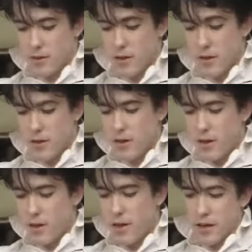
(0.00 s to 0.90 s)
Yeah,
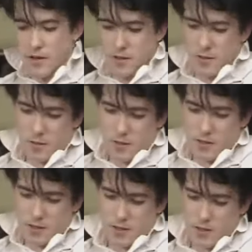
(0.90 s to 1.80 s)
it is. I
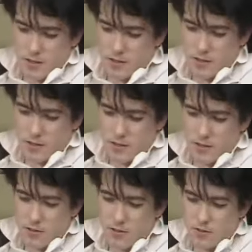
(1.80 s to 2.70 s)
mean, it's
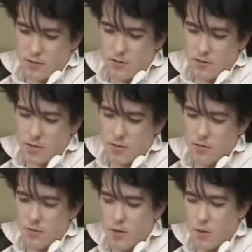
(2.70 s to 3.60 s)

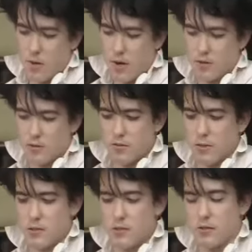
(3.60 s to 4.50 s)
generally for like practical
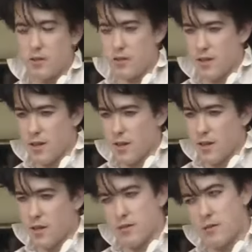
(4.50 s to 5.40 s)
reasons.
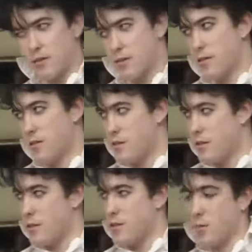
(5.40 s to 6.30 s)

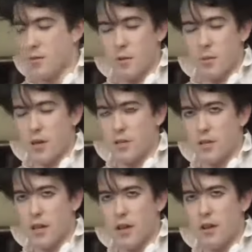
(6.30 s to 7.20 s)
The drums and the
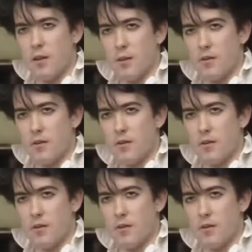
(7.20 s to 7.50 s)
bass are done